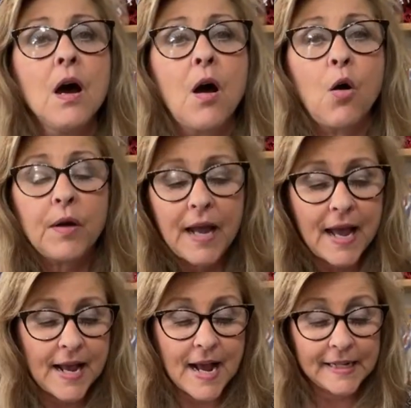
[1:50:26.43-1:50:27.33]

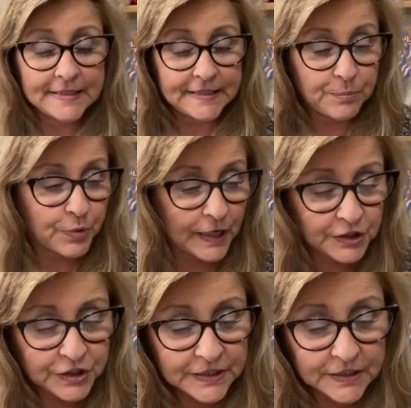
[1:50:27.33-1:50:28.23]
Okay, I see
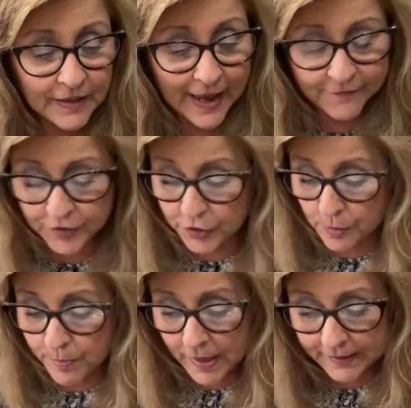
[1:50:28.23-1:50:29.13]
precious
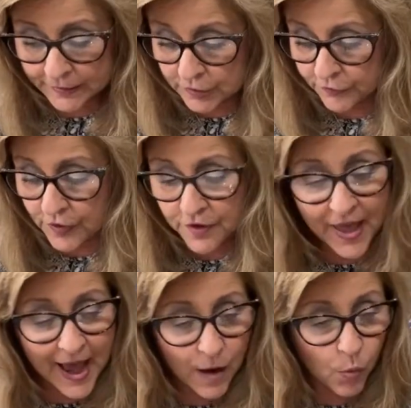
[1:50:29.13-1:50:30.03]
lavender buttons for
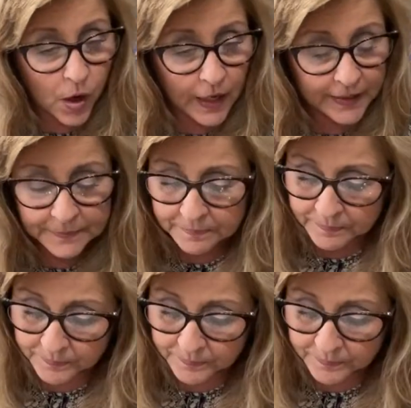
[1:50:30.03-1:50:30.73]
that one.